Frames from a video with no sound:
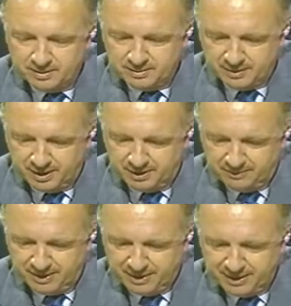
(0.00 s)
Now
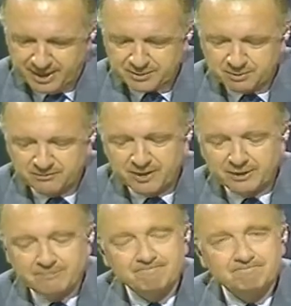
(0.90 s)
man has
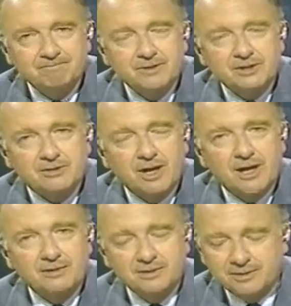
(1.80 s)
prevailed. He's
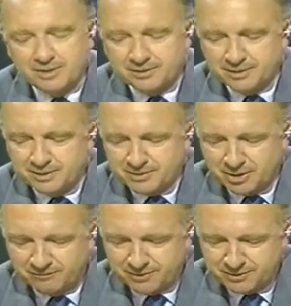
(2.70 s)
landed on the
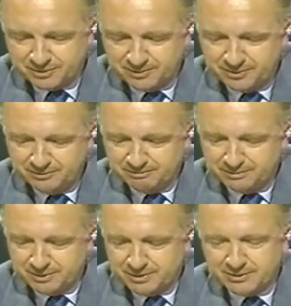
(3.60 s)
surface of the moon,
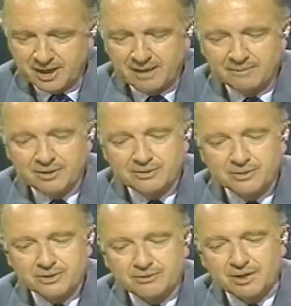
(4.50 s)
he's stabbed into
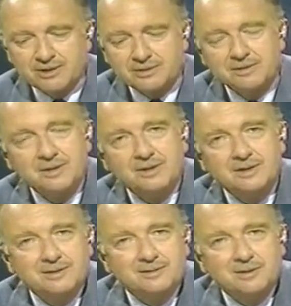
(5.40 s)
its crust,
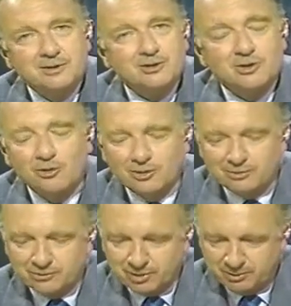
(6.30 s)
he's
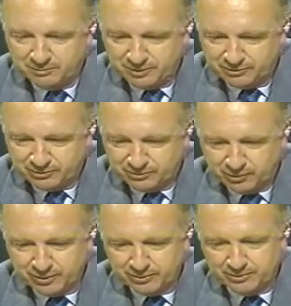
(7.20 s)
stolen some of its
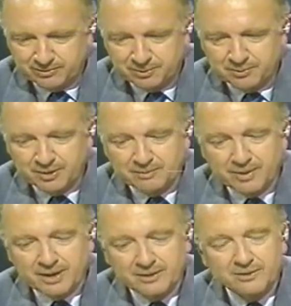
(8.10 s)
soil to bring
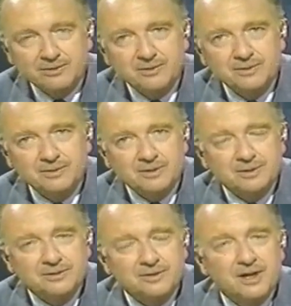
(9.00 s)
back to a, in
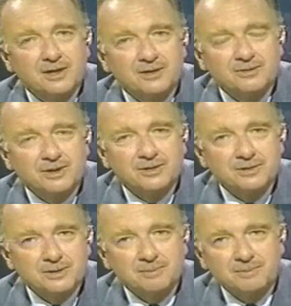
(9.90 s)
a tiny treasure
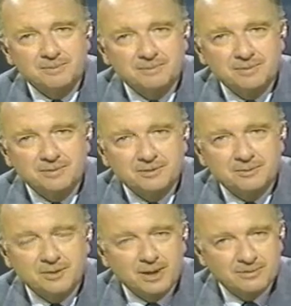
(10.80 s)
ship to
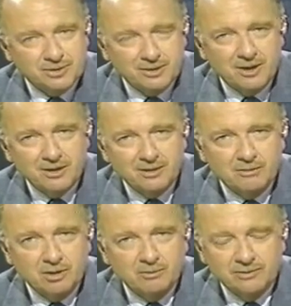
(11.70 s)
perhaps unlock
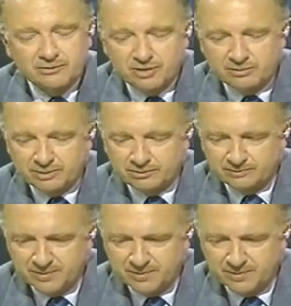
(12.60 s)
some of its secrets.